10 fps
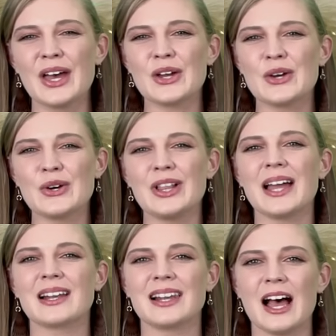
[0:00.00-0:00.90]
A cool
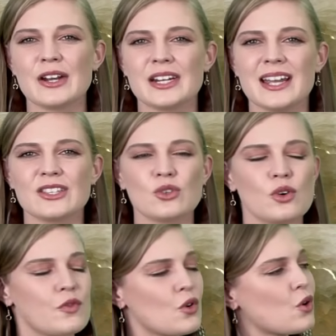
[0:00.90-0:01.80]
and cloudy day in
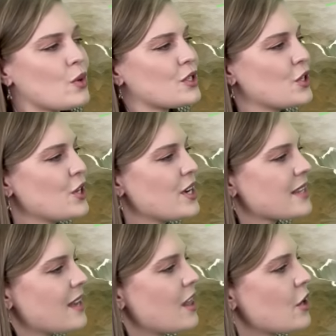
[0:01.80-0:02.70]
store for
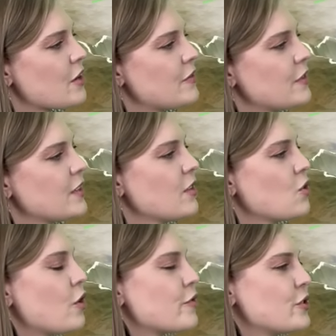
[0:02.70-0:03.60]
KwaZulu-Natal, only 15 the
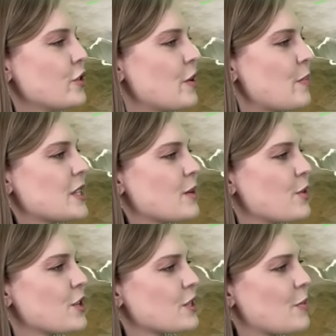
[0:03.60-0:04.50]
afternoon in
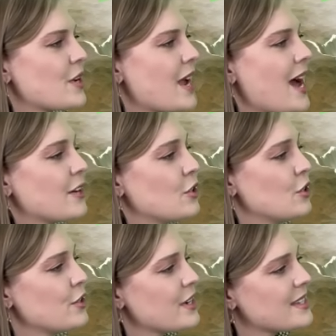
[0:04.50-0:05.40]
Pietermaritzburg and
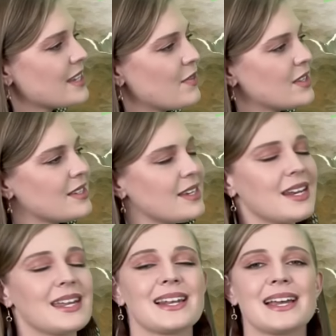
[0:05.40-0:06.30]
Ulundi, 17
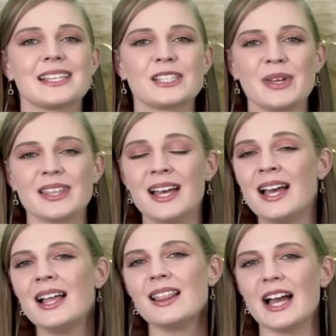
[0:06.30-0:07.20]
in Ladysmith.
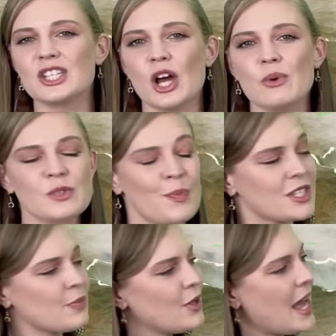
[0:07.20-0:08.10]
Light showers
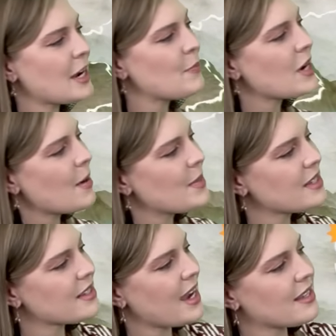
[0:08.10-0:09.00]
possible and becoming
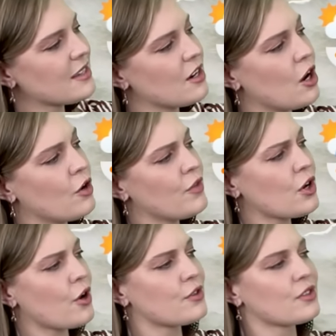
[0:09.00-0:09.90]
scattered over the
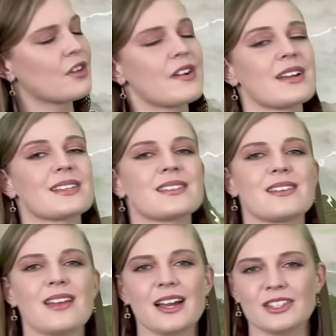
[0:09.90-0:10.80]
coastal areas,
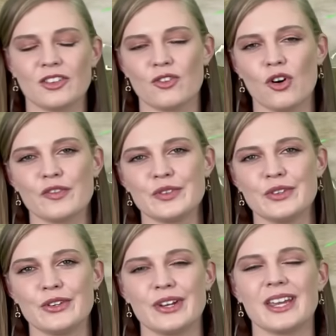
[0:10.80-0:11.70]
19 the
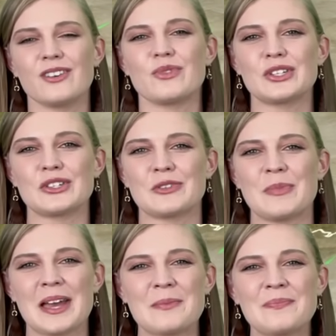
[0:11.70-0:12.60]
afternoon in Richards
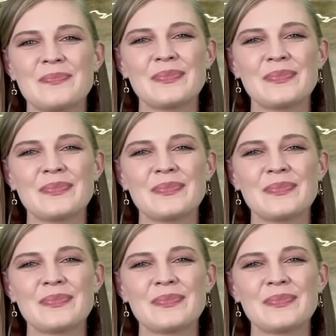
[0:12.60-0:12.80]
Bay.